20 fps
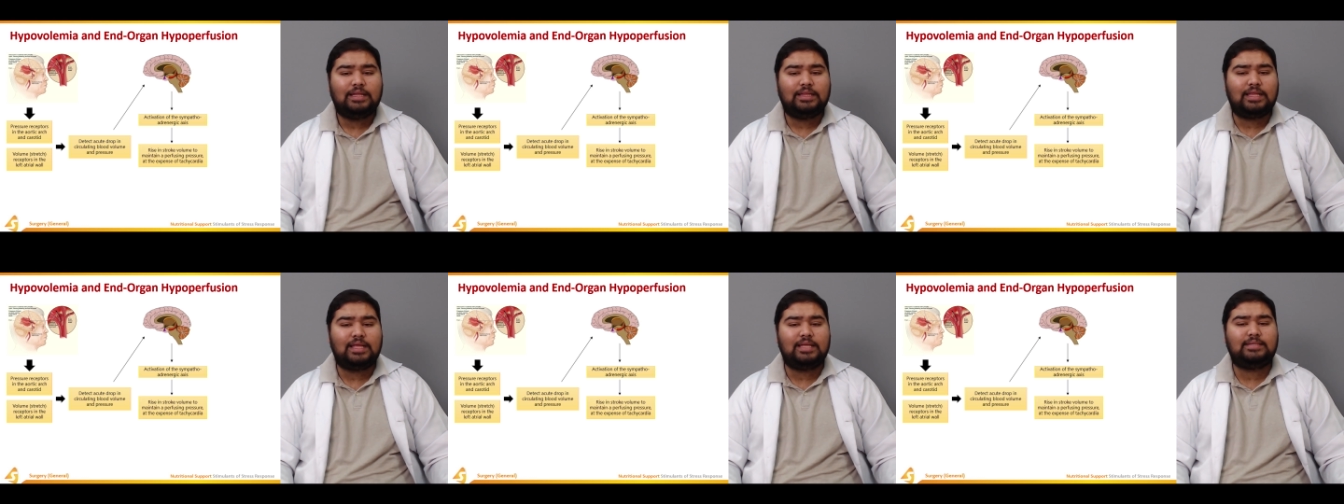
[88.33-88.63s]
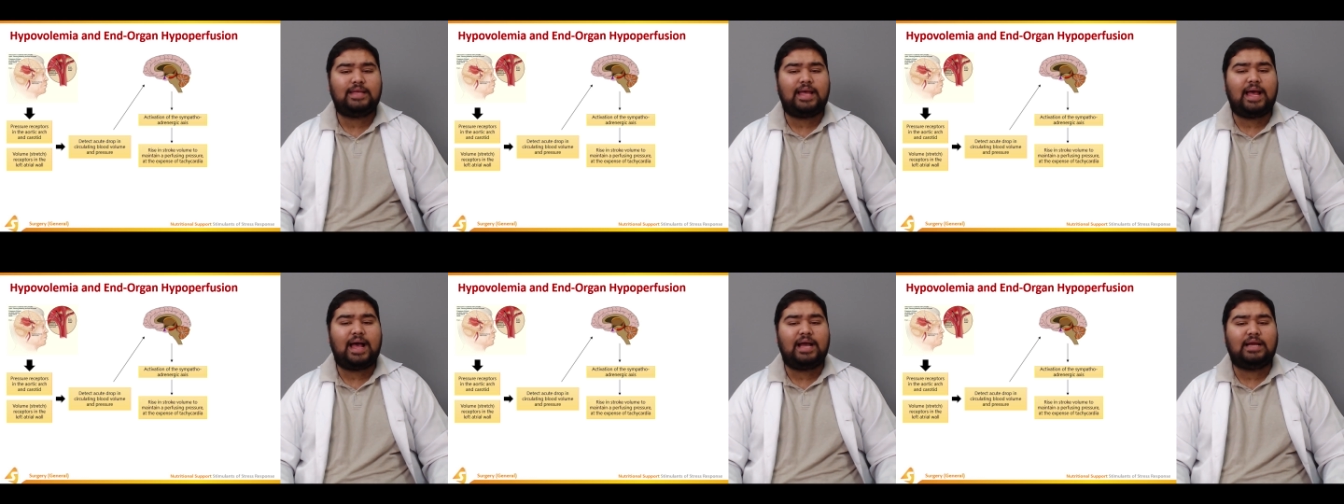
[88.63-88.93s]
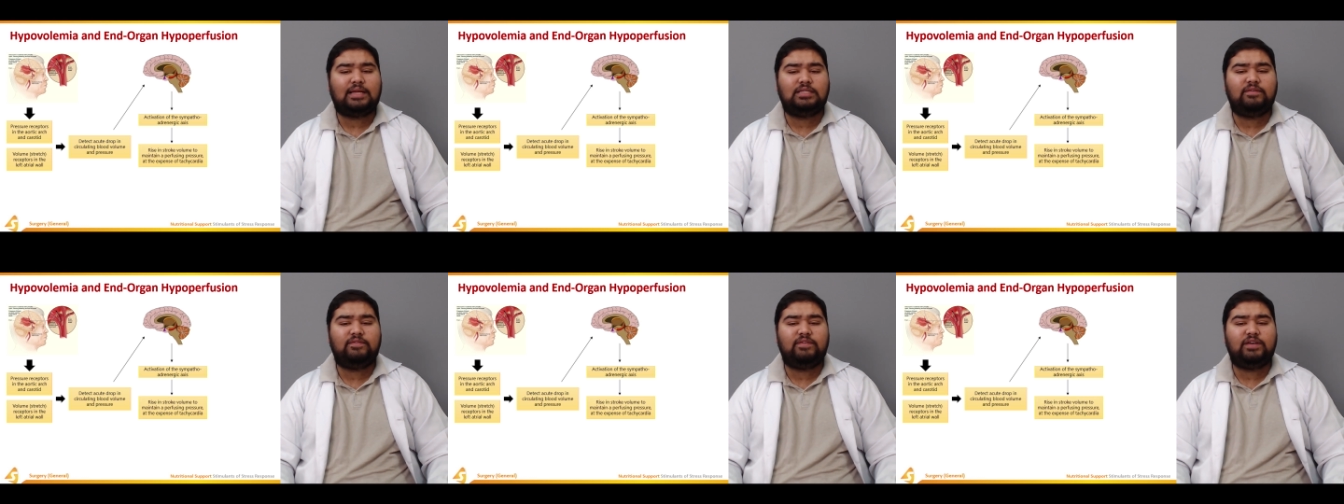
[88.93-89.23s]
this
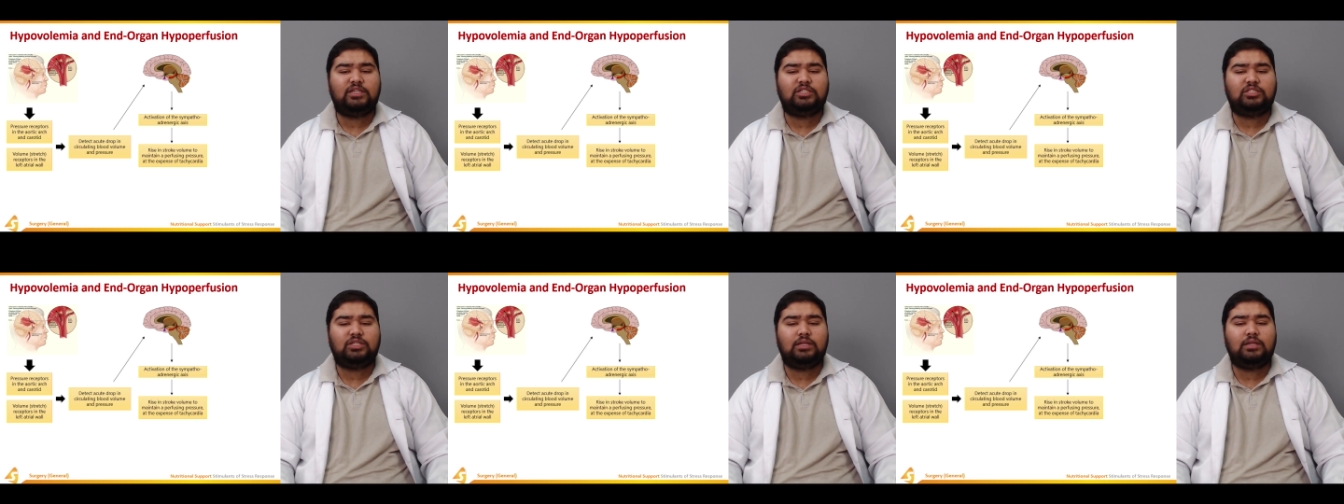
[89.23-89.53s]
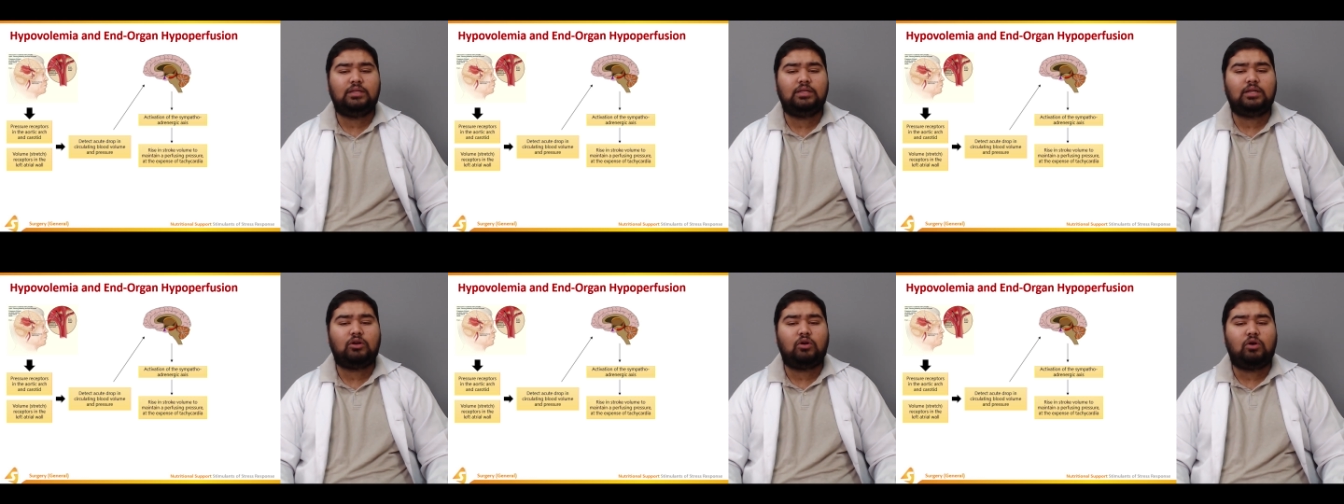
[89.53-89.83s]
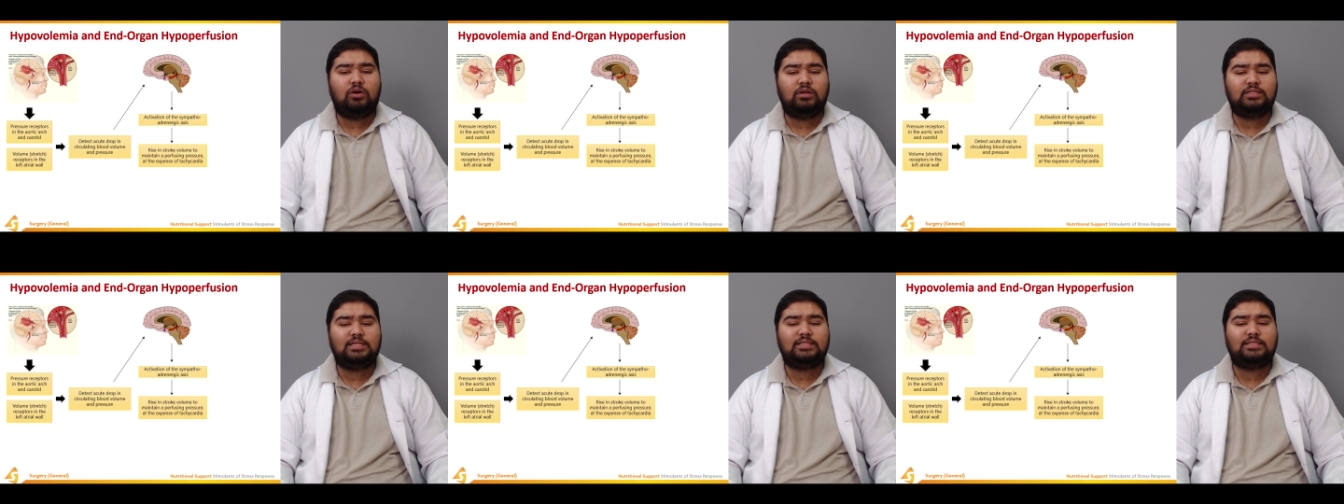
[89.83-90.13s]
activation
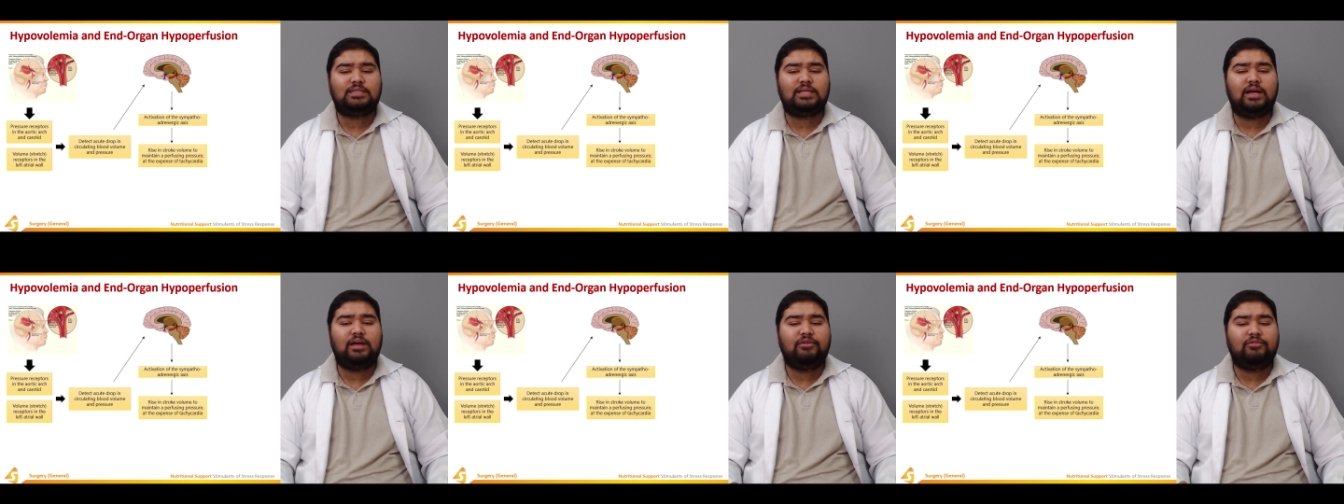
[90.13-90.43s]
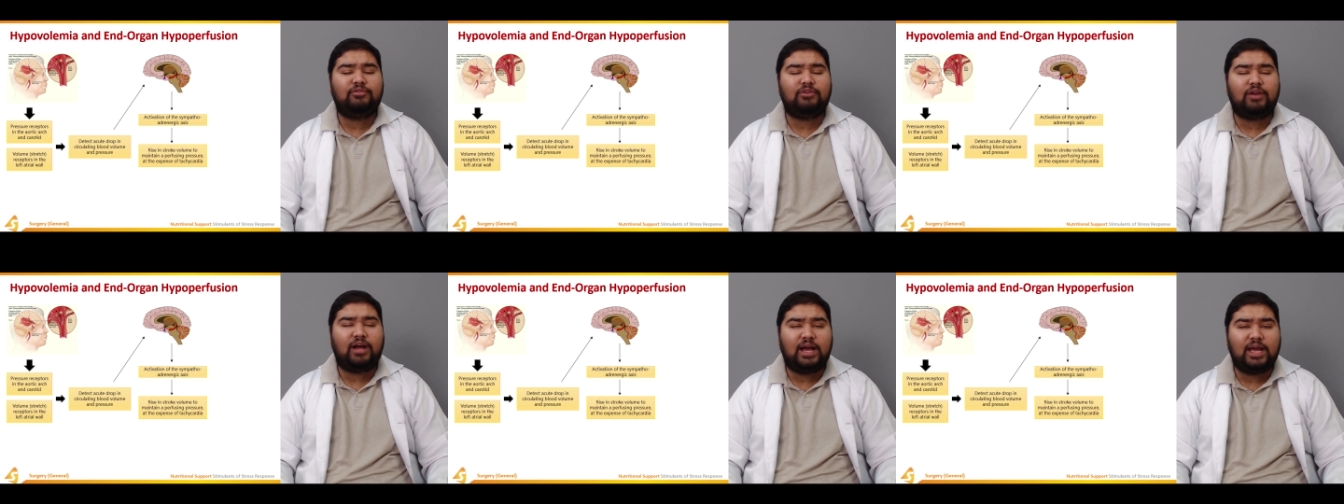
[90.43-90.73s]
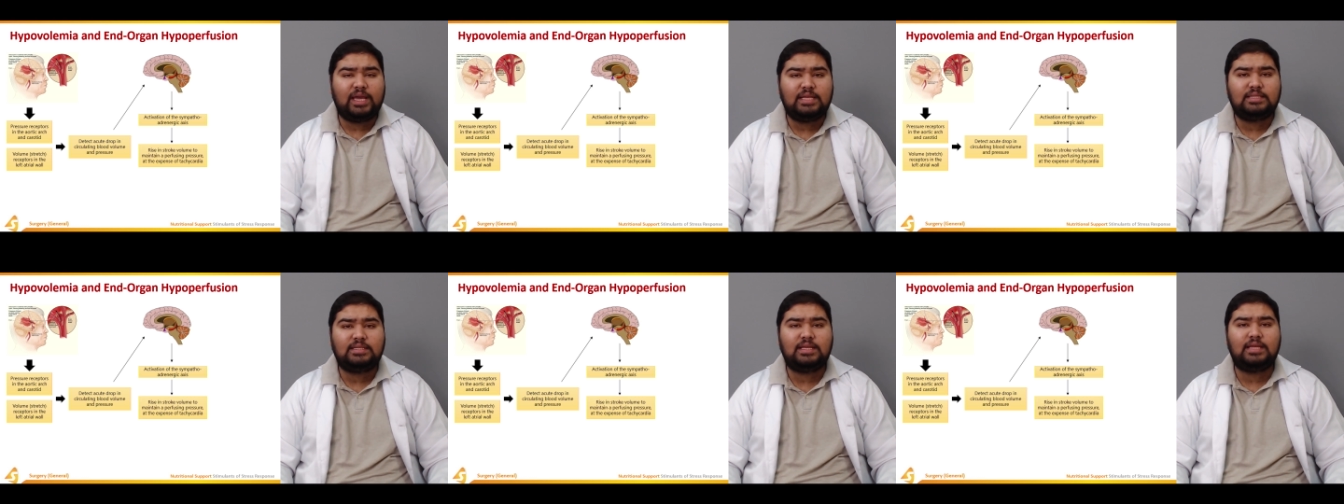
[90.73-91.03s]
causes a
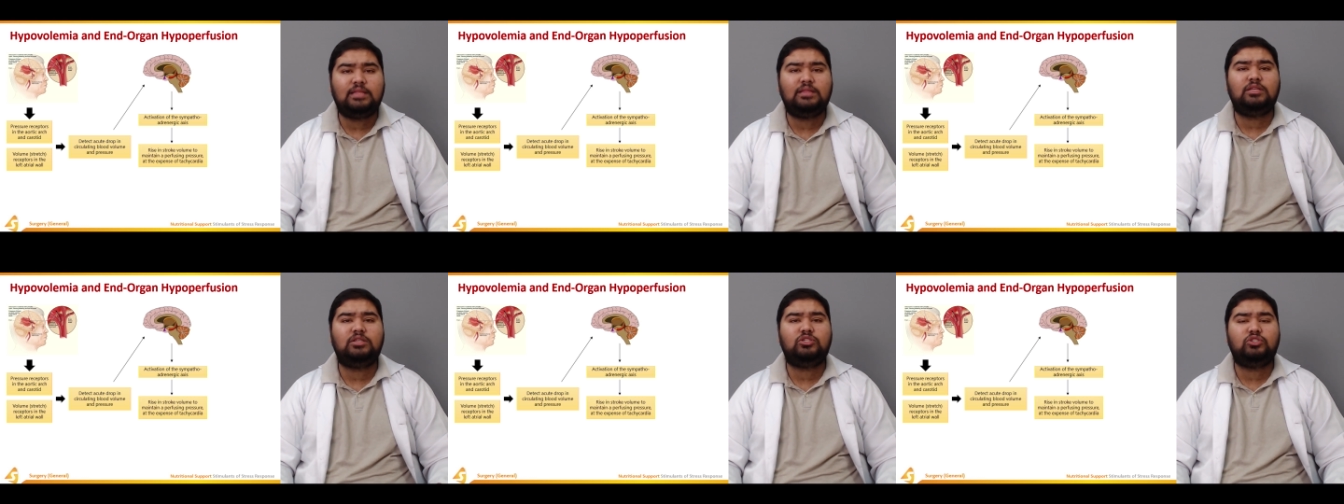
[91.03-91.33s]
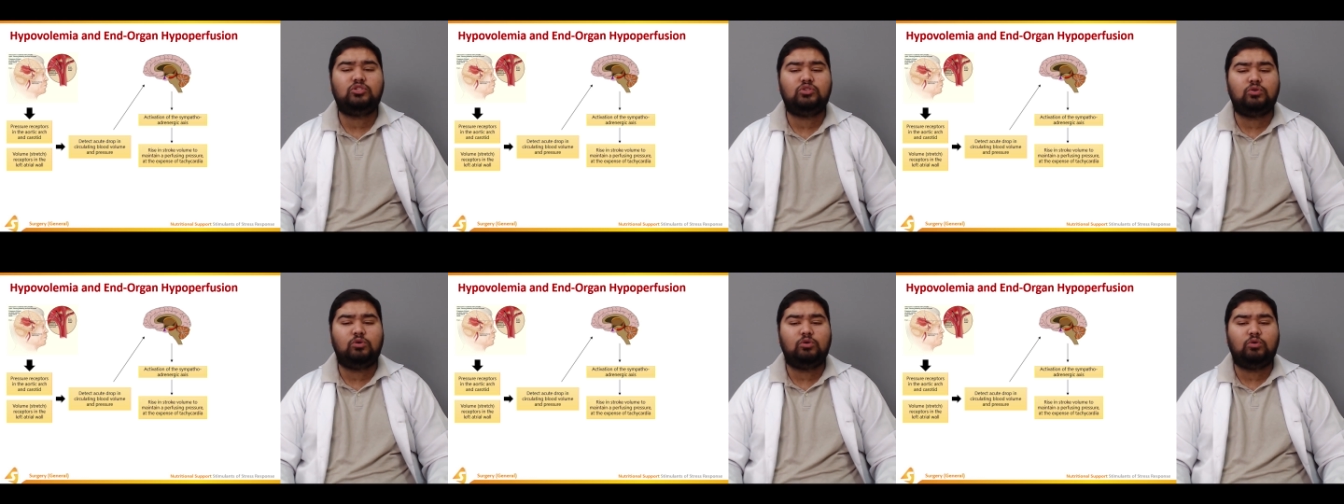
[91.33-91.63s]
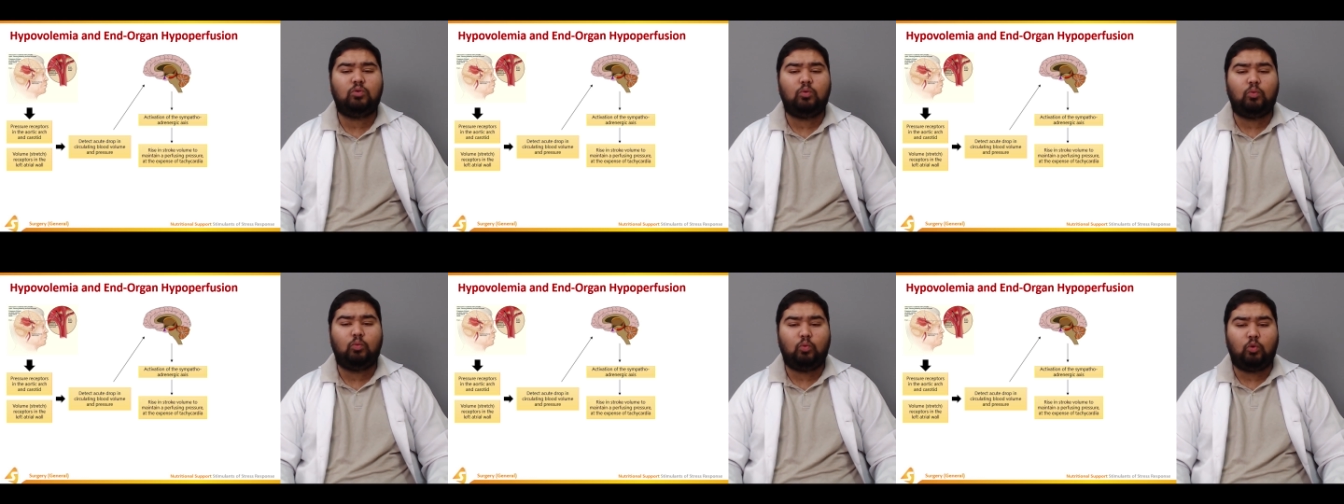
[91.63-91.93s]
rise in the stroke